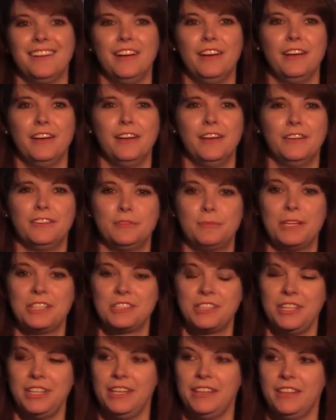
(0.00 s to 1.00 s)
uh,
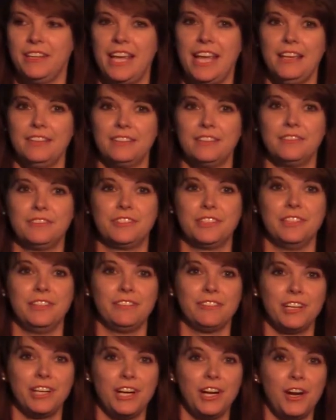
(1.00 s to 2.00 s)
especially in the case of
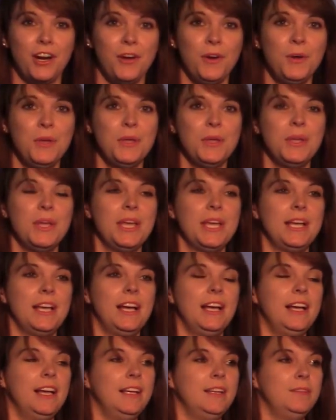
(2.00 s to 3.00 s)
Delivery Hero.
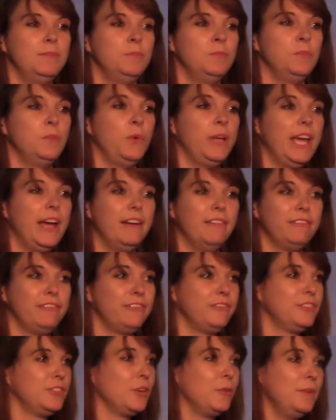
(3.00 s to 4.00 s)
Um, we have
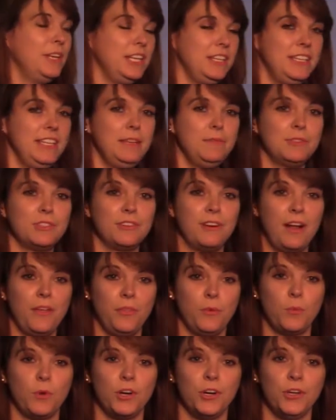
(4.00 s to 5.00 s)
so many teams around
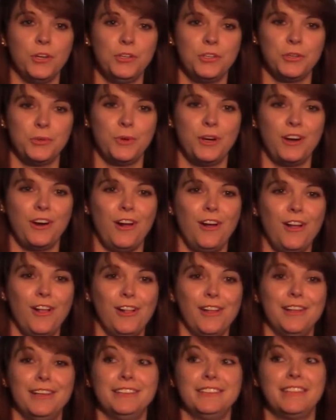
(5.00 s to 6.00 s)
the world who are
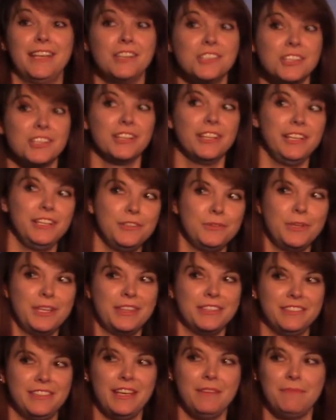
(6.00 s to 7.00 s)
all essentially doing
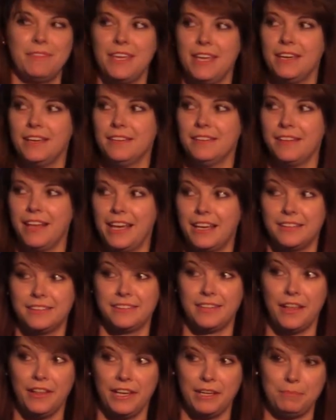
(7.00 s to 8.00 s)
the same thing, like
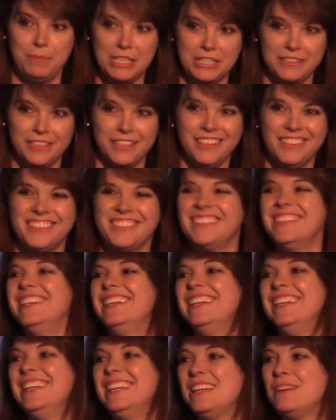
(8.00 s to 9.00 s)
selling pizzas,
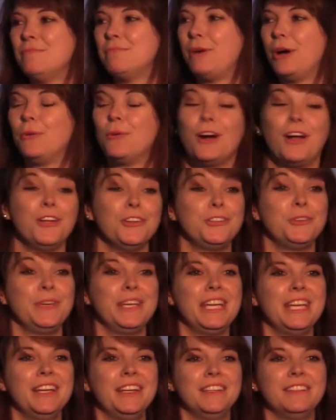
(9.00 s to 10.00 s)
but we're all
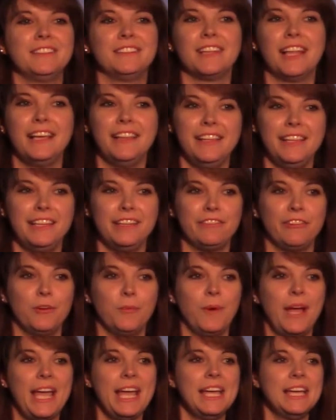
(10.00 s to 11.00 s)
doing it in a slightly different
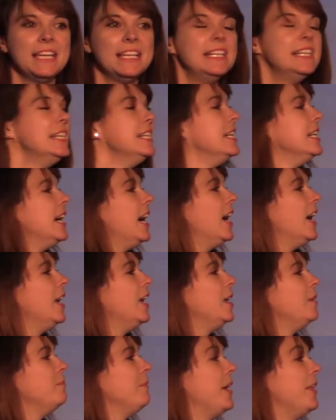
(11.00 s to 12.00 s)
way.
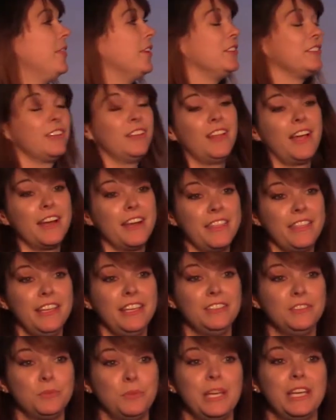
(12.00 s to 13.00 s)
Um, and there's a lot of
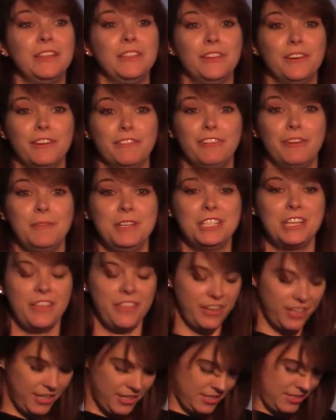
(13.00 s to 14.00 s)
things we can learn from each
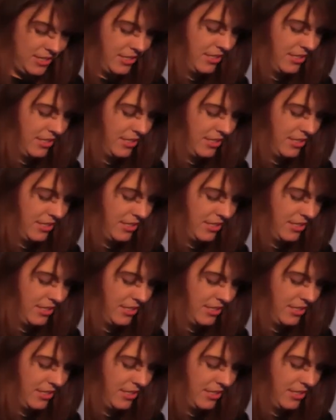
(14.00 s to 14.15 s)
other.